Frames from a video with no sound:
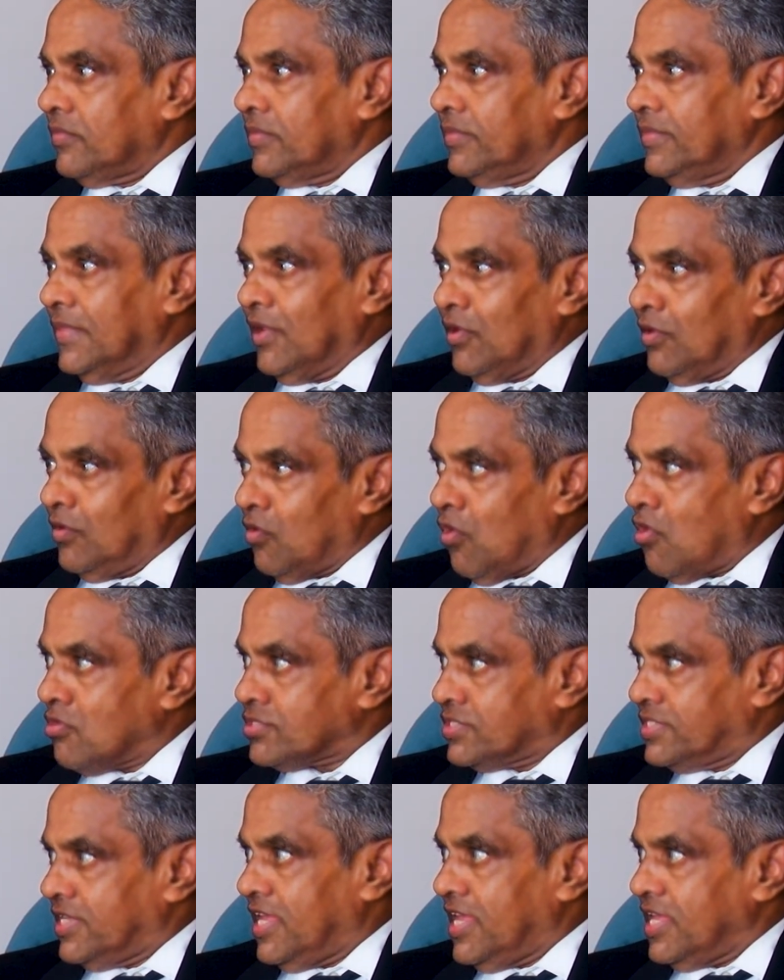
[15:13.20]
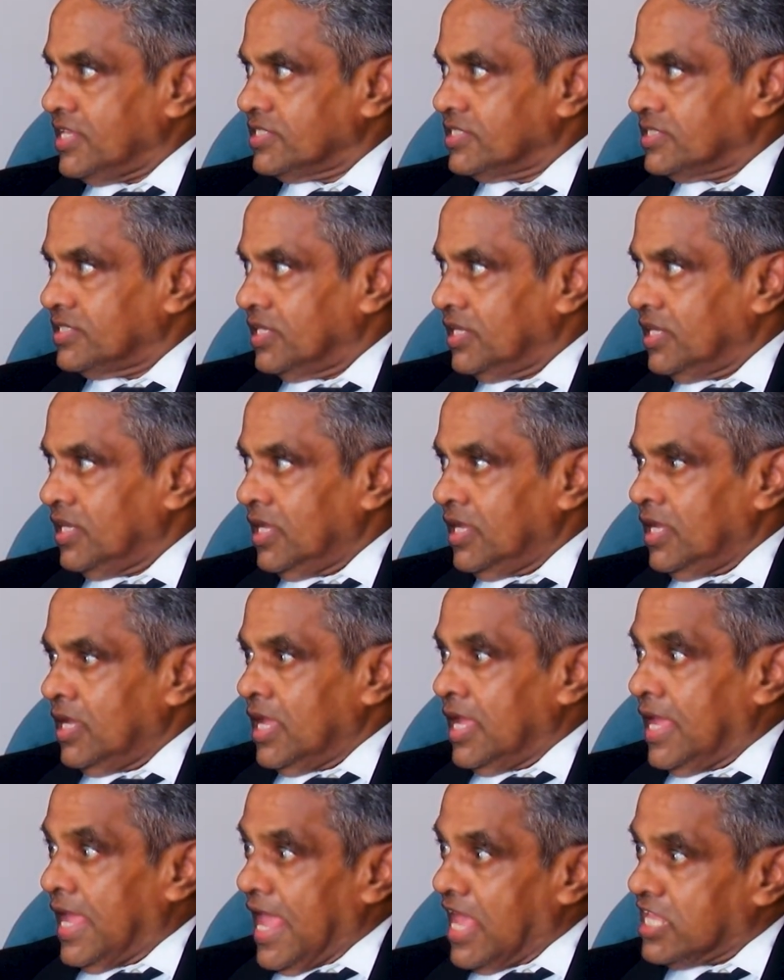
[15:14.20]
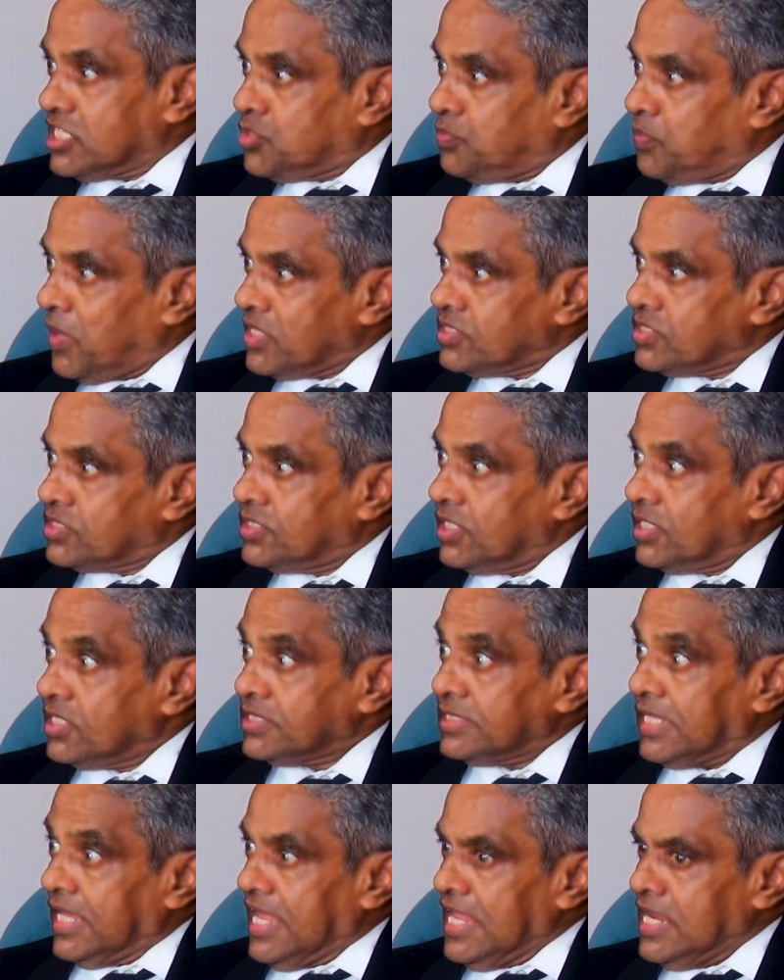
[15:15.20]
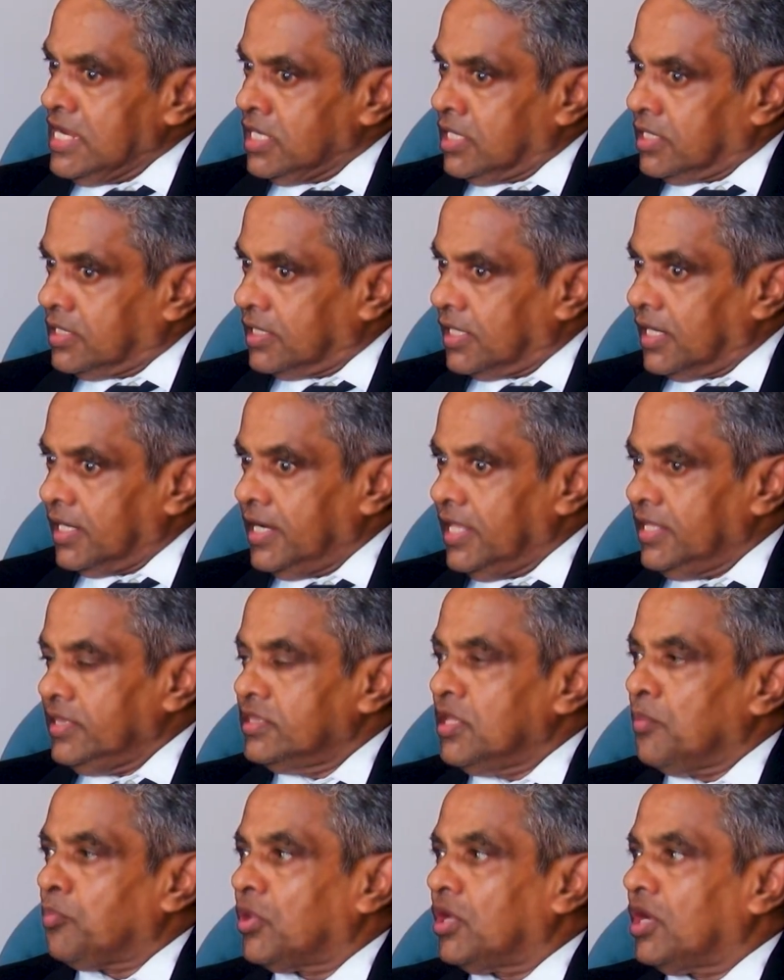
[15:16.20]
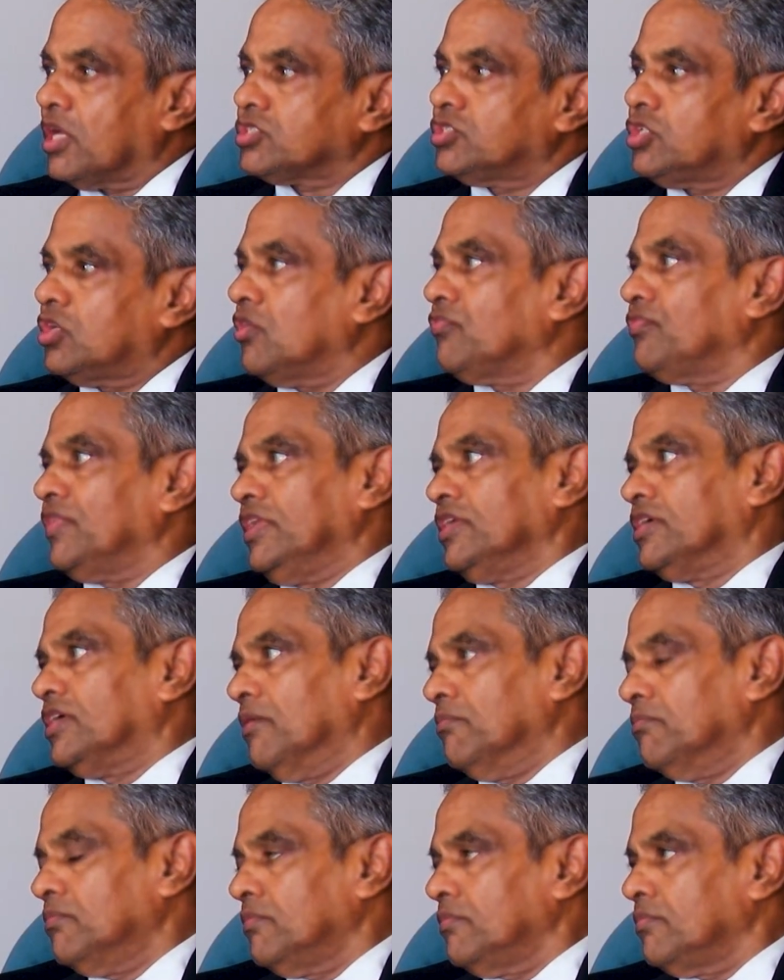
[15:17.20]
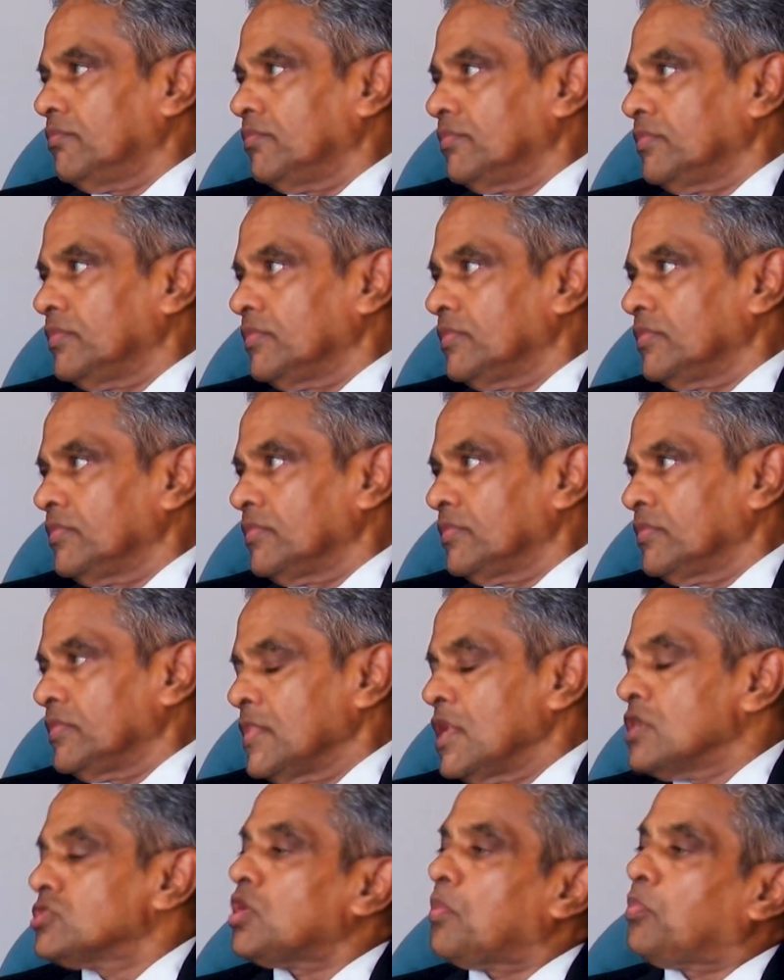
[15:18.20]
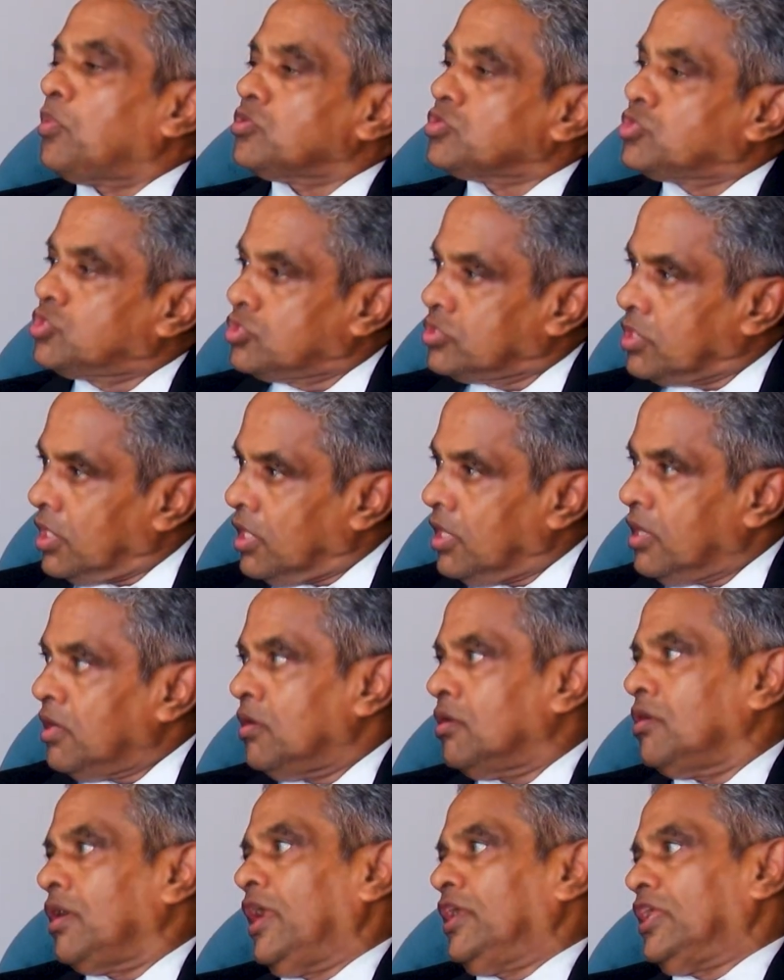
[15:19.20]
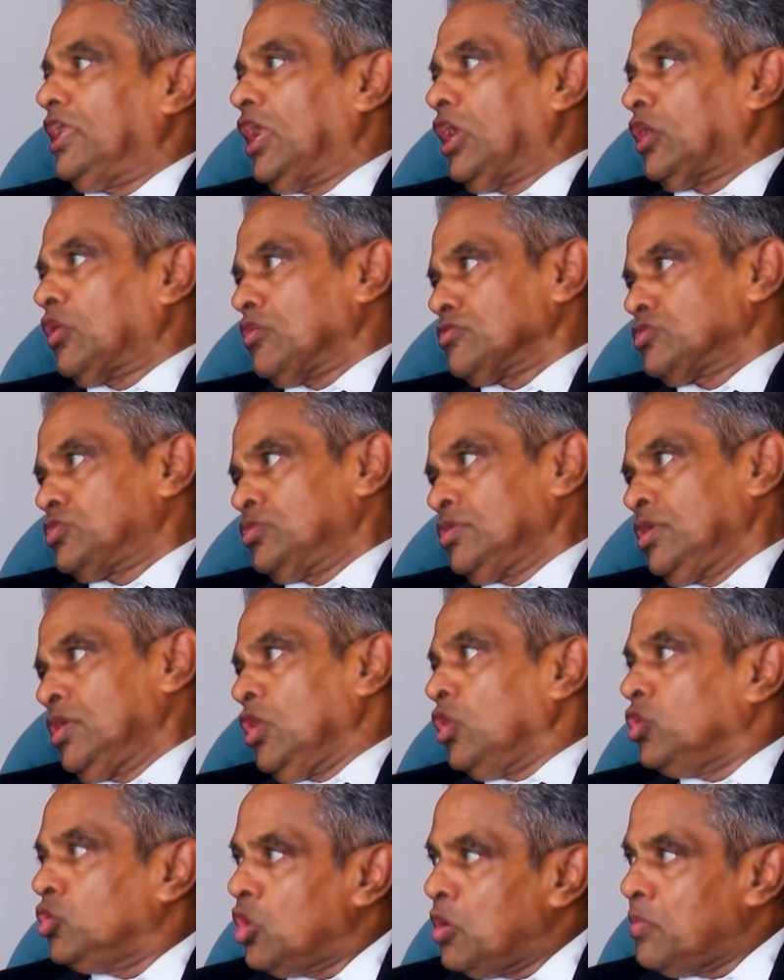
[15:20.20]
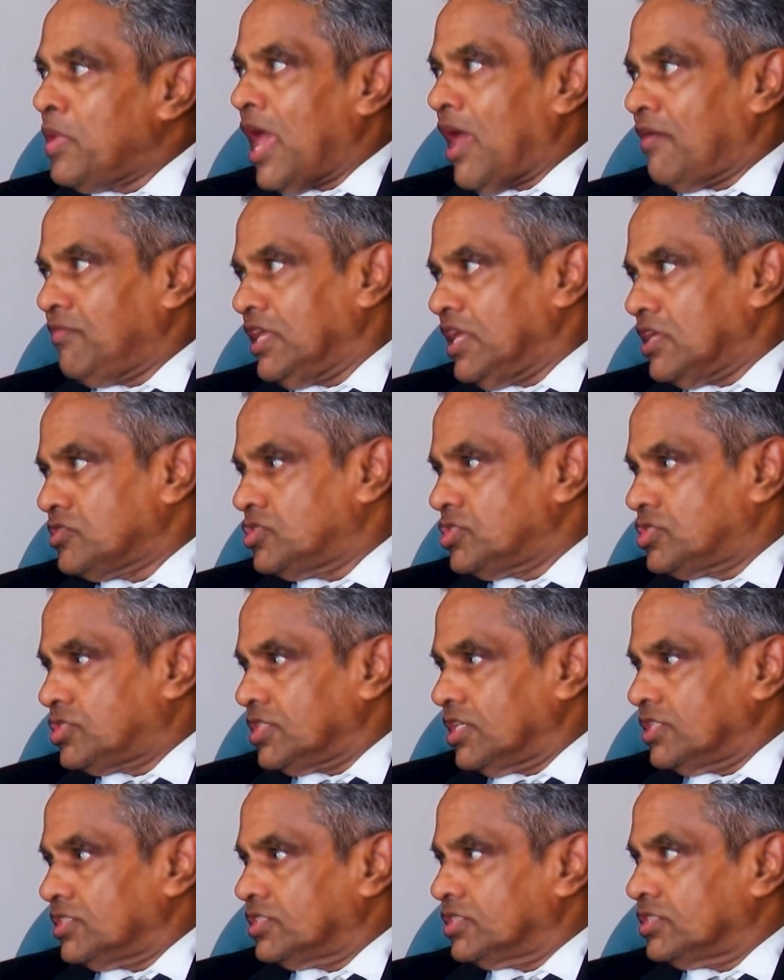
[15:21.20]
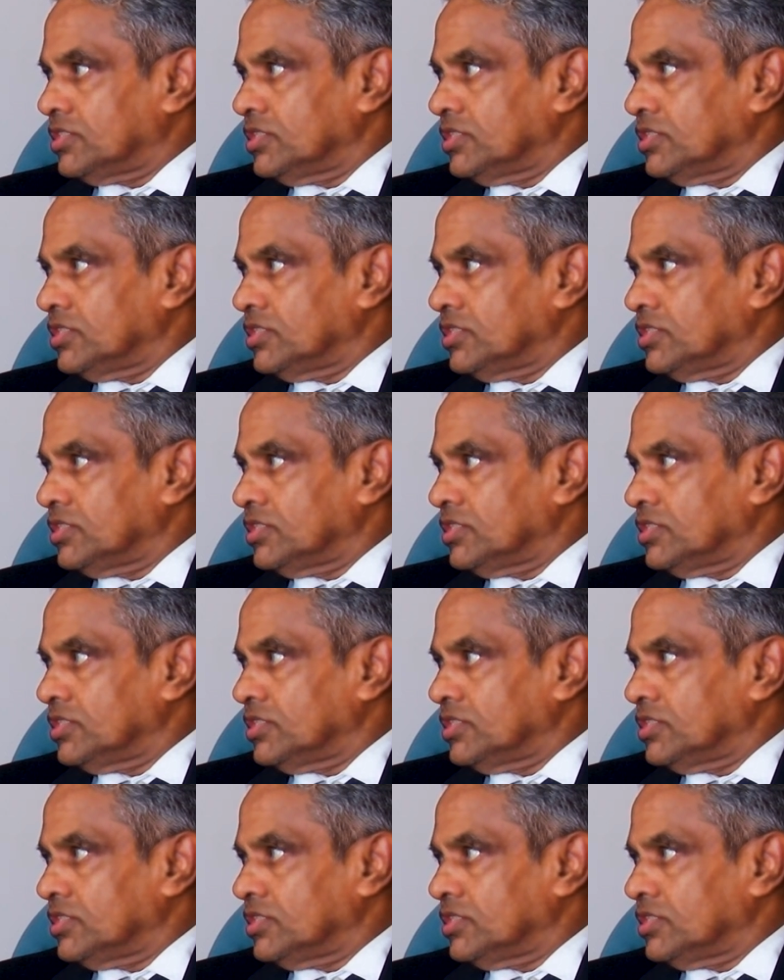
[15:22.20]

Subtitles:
The law says expenses incurred in the production of income. Suppose at an at loss, you will be having assistants.